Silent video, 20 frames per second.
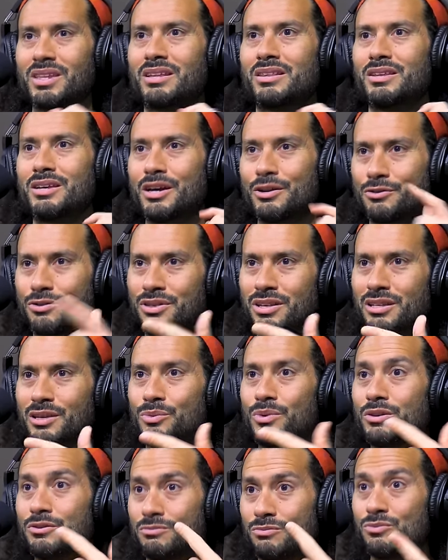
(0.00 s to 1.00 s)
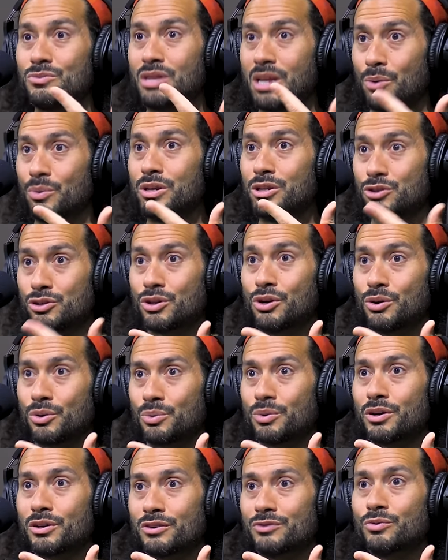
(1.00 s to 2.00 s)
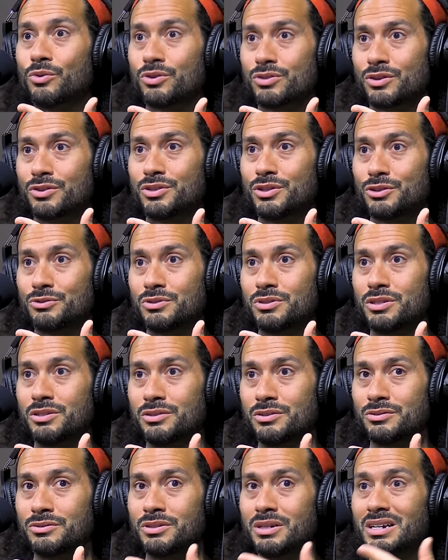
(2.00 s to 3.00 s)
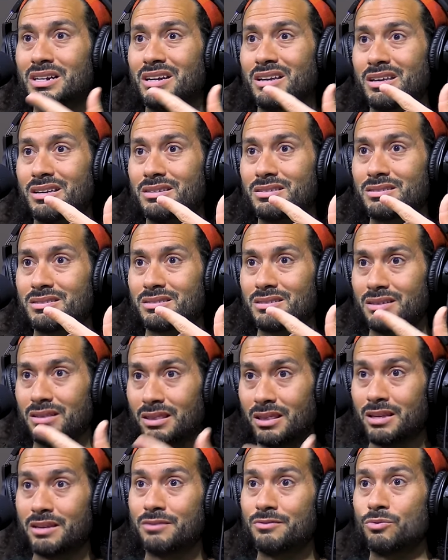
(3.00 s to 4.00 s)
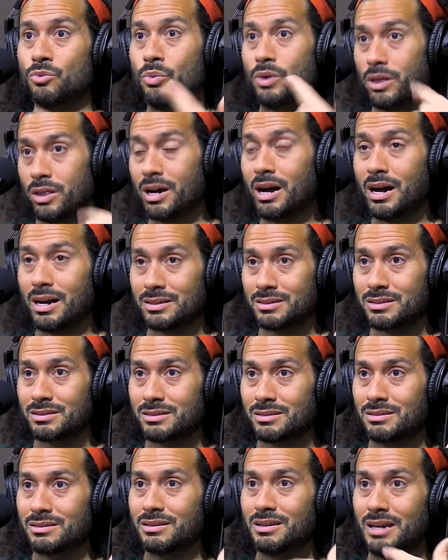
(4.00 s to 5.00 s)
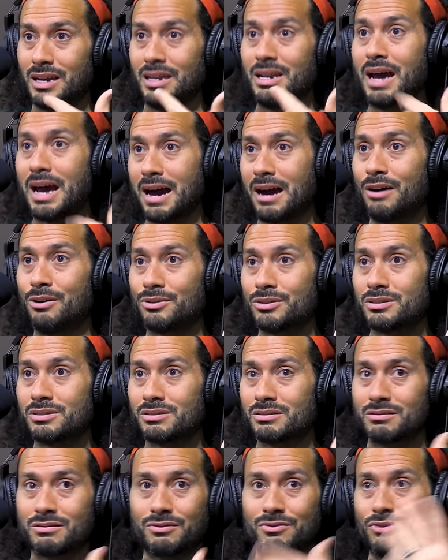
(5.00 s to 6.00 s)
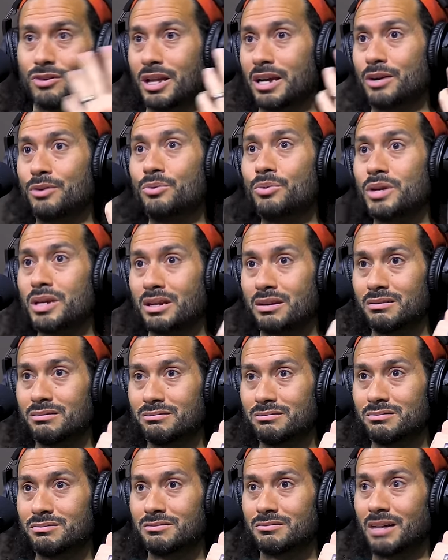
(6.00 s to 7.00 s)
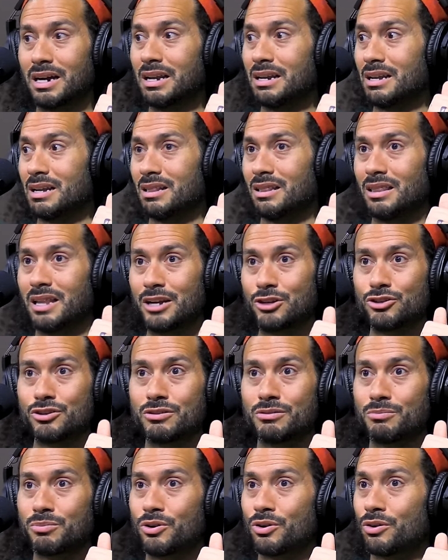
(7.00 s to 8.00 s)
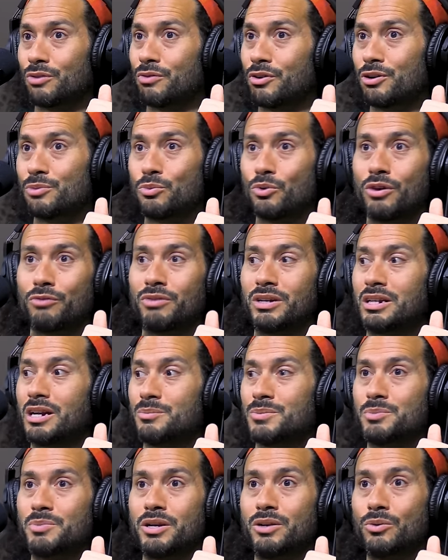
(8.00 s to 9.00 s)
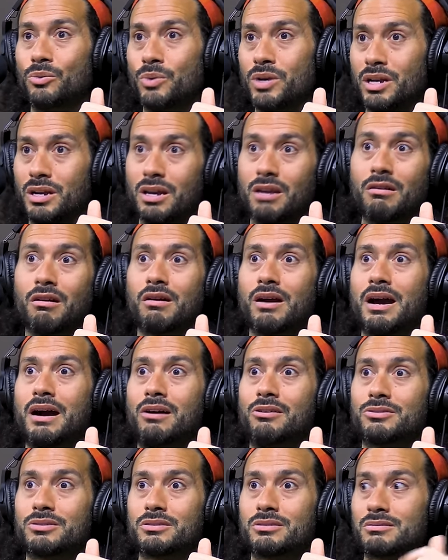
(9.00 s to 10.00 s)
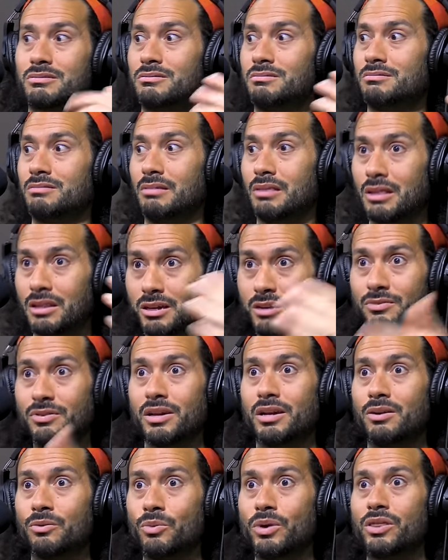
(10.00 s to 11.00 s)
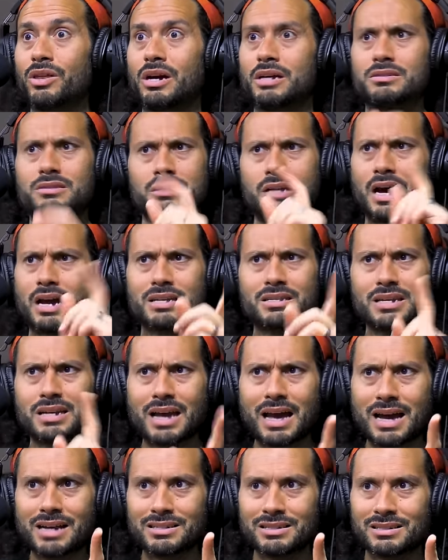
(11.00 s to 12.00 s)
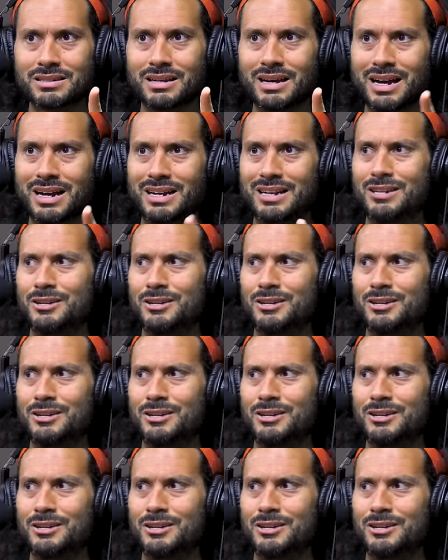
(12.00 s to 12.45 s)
The other thing that we that we joke we're going to force our children to do is live with us in the house for like a week right? Let your girlfriend or boyfriend come spend a week in our house hmm. living with us, not as a guest, mm-hmm.